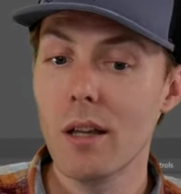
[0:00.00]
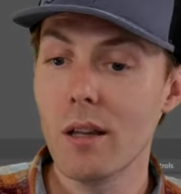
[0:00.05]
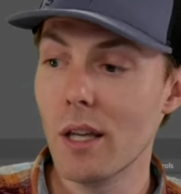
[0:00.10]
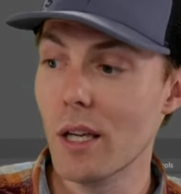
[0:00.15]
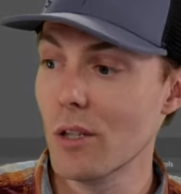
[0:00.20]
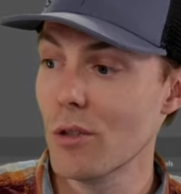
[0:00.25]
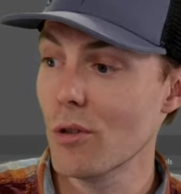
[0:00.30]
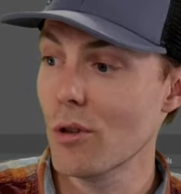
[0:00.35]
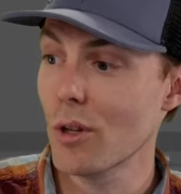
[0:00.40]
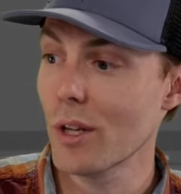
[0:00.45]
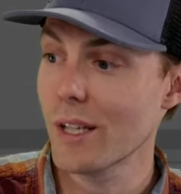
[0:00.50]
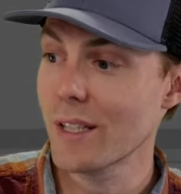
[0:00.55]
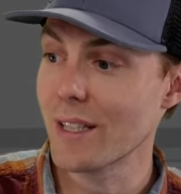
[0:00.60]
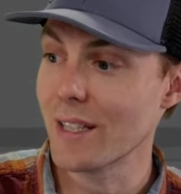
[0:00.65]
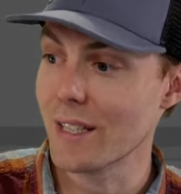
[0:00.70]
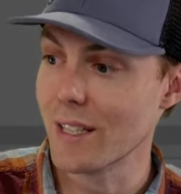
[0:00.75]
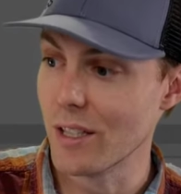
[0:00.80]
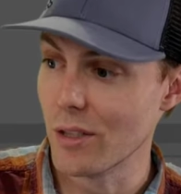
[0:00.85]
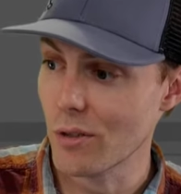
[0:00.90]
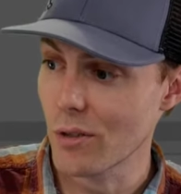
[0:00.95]
Then you click
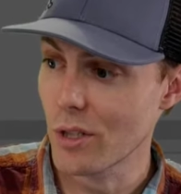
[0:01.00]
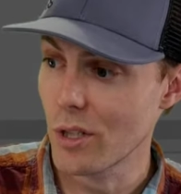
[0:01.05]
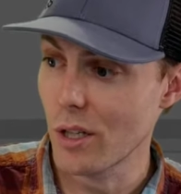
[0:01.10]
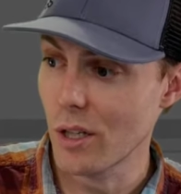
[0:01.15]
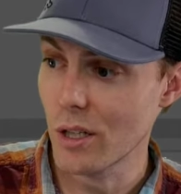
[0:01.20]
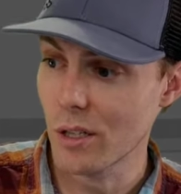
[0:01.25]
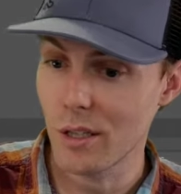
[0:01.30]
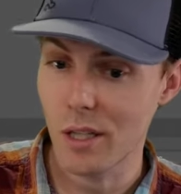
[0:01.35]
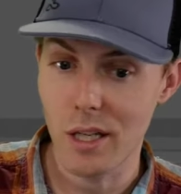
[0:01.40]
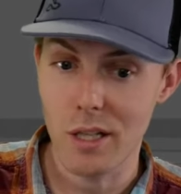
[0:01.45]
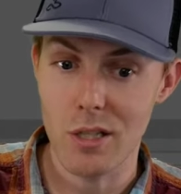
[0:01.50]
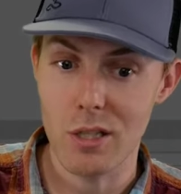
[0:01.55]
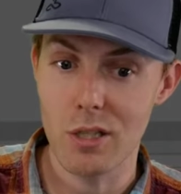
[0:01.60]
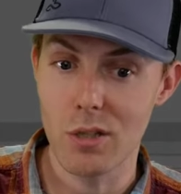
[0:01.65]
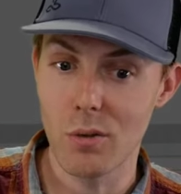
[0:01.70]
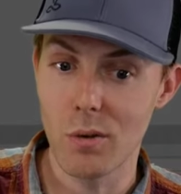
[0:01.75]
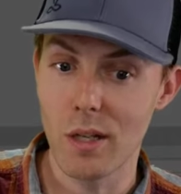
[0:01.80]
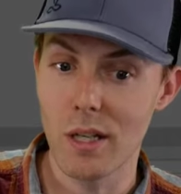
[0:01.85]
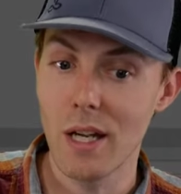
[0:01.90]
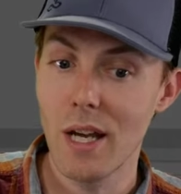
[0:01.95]
the gear cog next
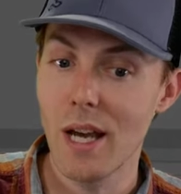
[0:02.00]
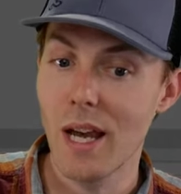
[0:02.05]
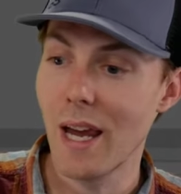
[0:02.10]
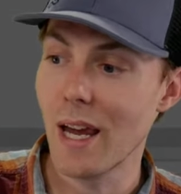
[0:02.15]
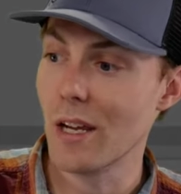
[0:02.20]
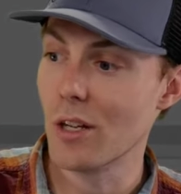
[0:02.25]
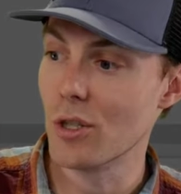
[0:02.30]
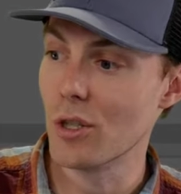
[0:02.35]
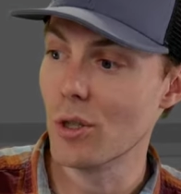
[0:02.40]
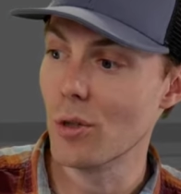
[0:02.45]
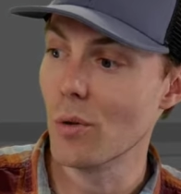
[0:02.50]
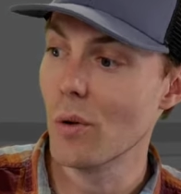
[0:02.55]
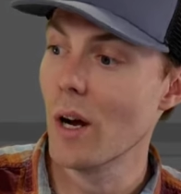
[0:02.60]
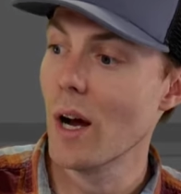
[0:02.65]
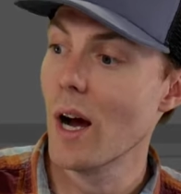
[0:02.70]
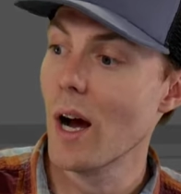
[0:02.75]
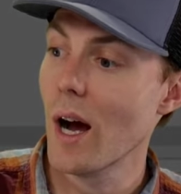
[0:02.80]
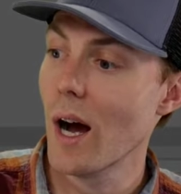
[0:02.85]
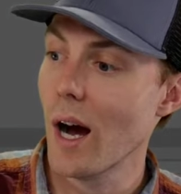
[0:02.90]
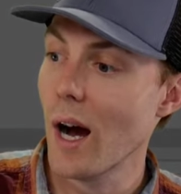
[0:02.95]
to it and you